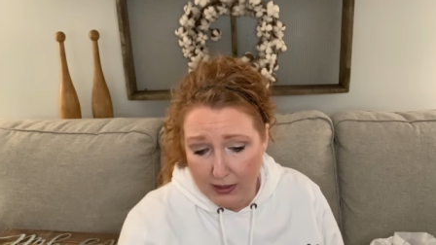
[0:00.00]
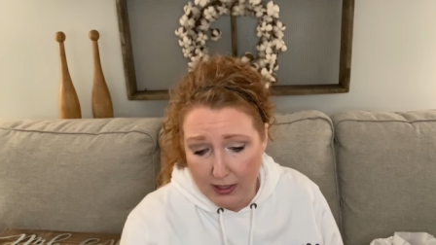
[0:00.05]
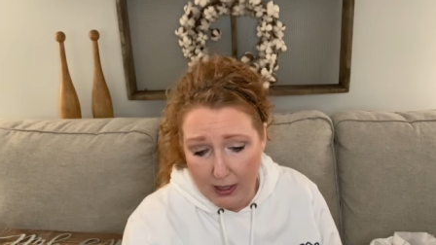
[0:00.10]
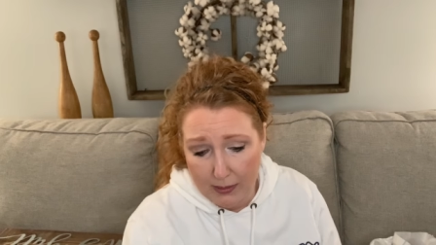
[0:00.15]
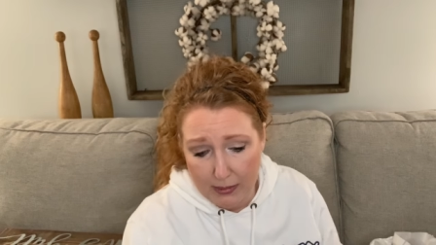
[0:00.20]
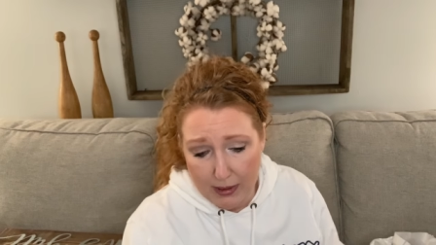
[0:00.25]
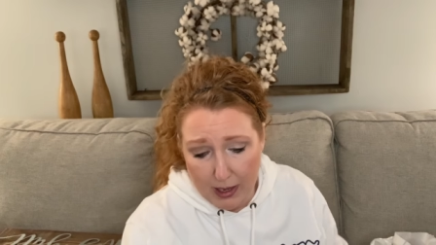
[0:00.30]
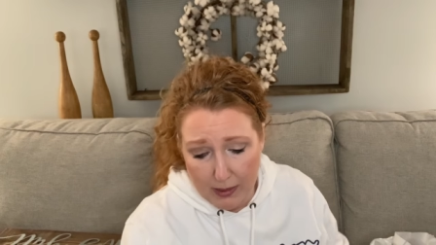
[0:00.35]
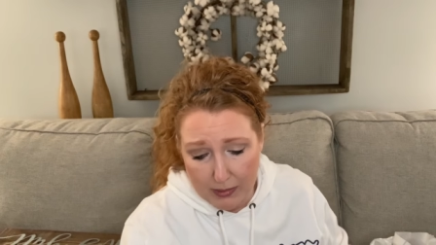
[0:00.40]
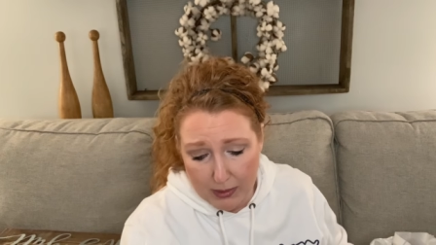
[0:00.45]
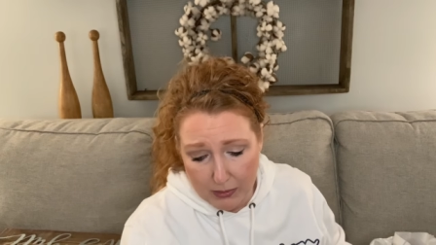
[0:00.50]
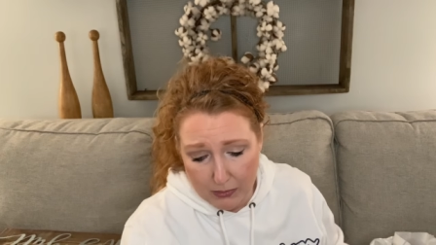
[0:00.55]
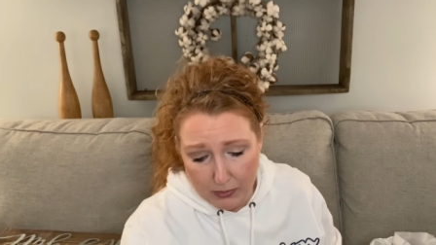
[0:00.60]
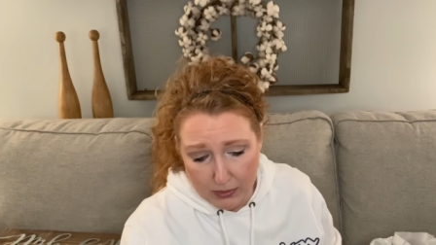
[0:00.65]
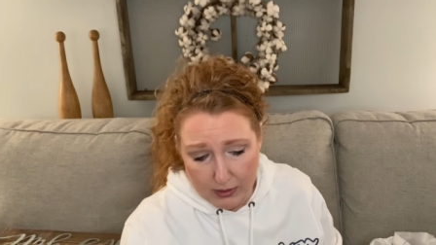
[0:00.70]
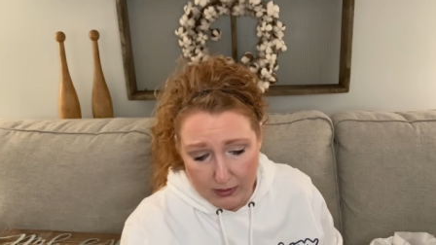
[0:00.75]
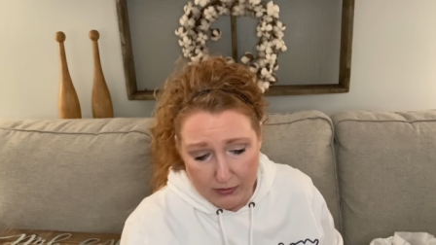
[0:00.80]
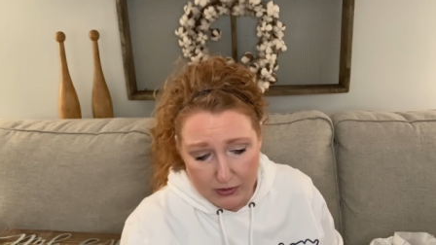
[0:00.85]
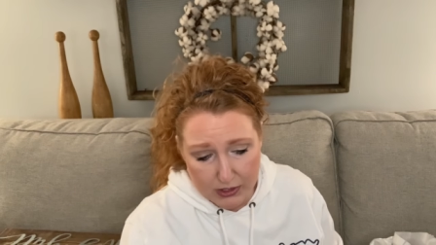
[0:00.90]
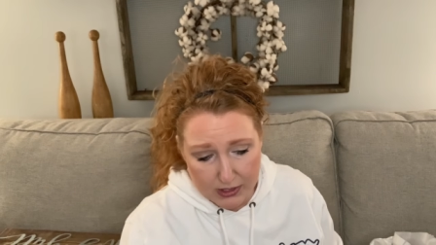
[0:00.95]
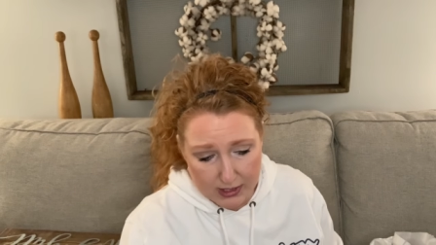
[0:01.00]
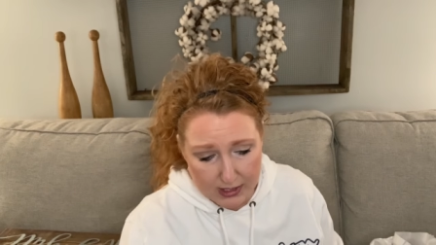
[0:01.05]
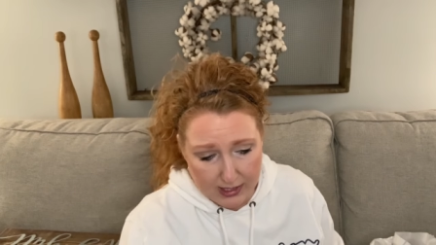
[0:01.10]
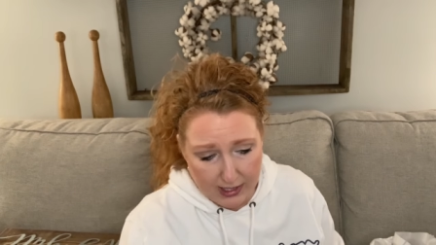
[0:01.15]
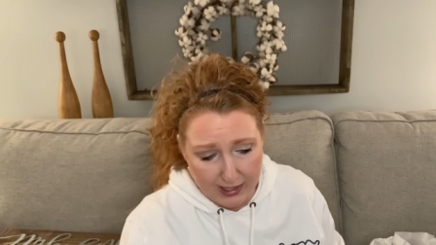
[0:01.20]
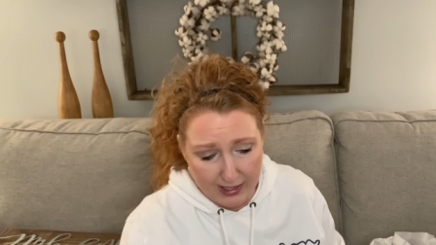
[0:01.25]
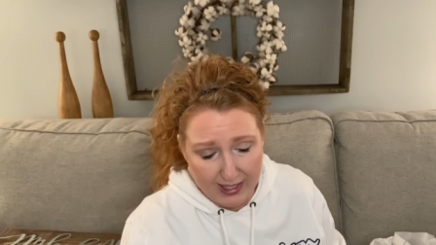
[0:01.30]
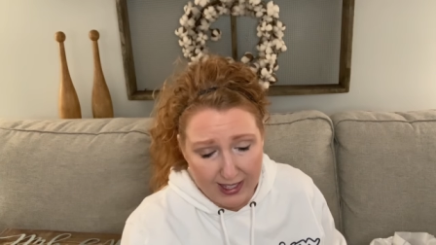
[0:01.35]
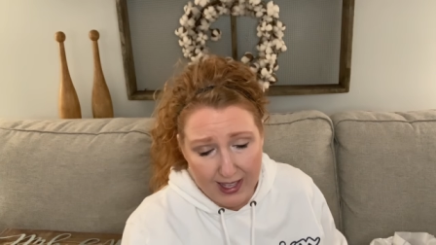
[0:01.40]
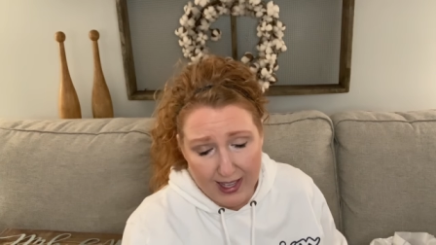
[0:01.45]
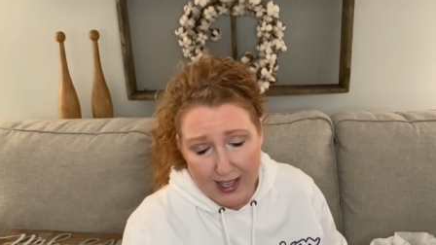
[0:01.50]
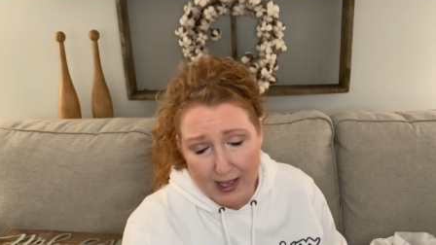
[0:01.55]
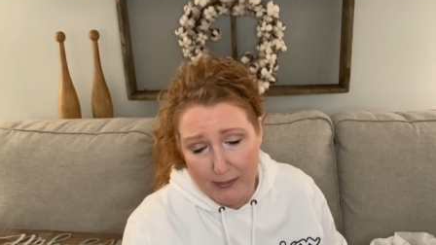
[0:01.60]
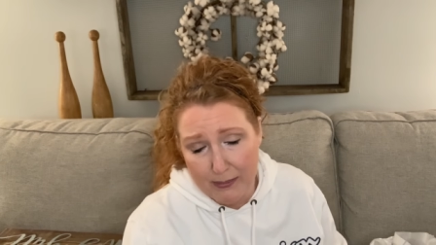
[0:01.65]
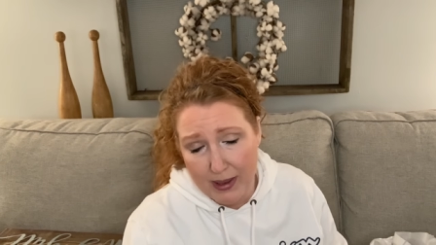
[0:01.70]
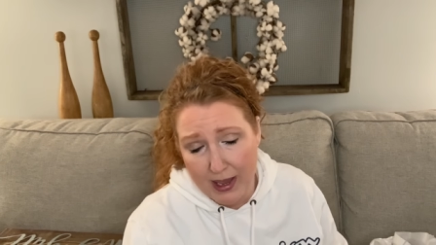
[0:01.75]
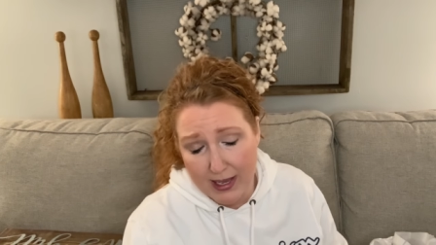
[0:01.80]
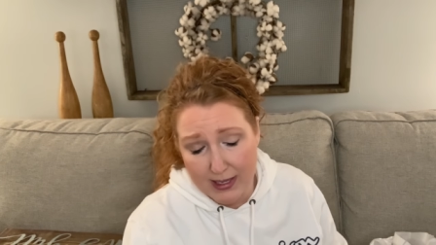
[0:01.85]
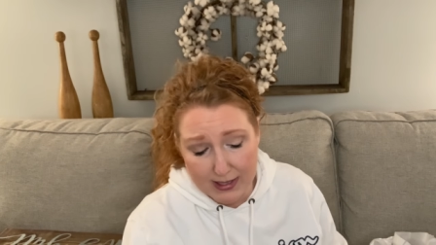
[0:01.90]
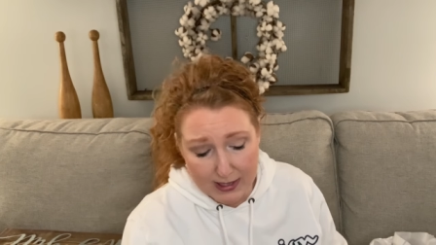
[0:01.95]
I probably would have just like, yeah,
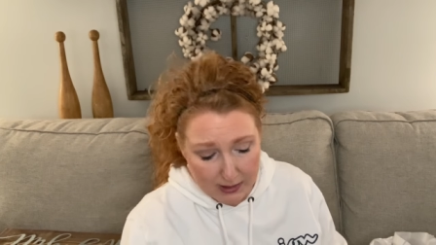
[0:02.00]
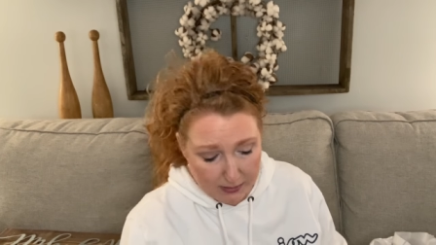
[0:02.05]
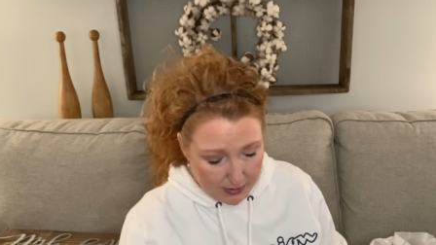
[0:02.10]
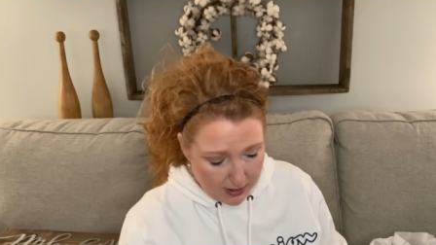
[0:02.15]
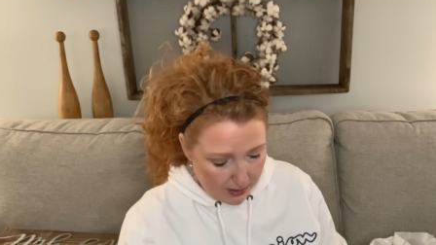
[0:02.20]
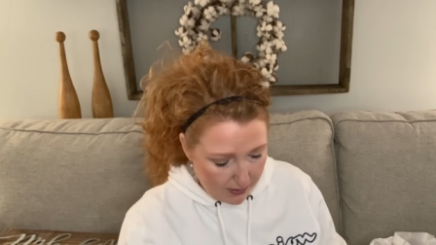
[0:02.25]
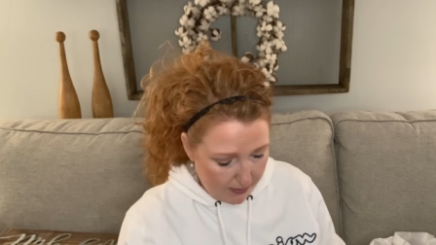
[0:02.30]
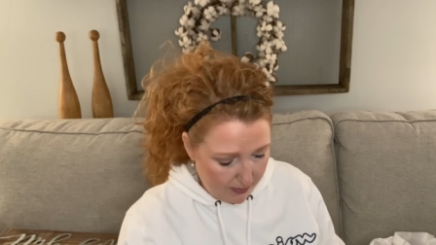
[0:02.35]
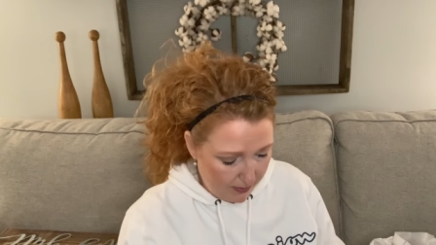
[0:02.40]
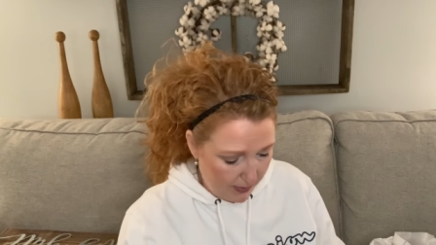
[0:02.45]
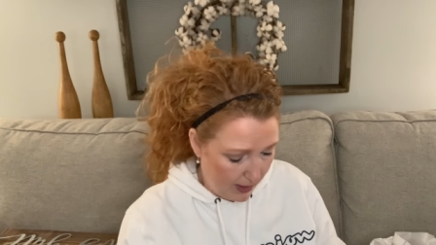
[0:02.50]
passed him up.